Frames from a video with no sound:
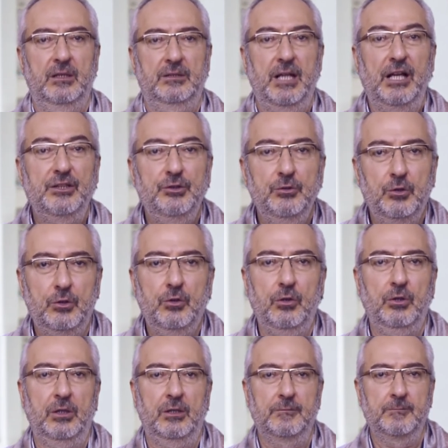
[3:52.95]
That's your
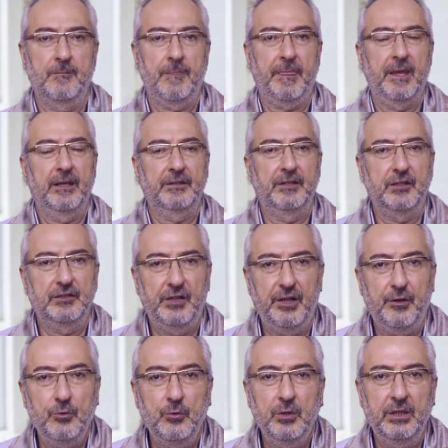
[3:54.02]
call. There is
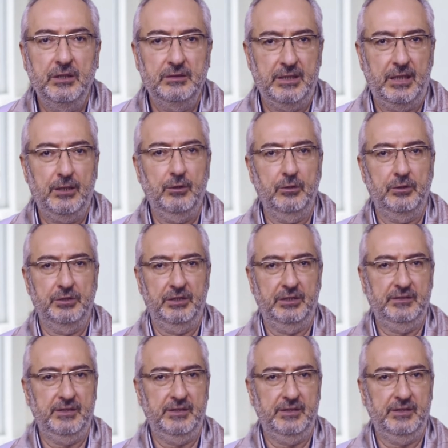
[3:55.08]
a rule in psychology.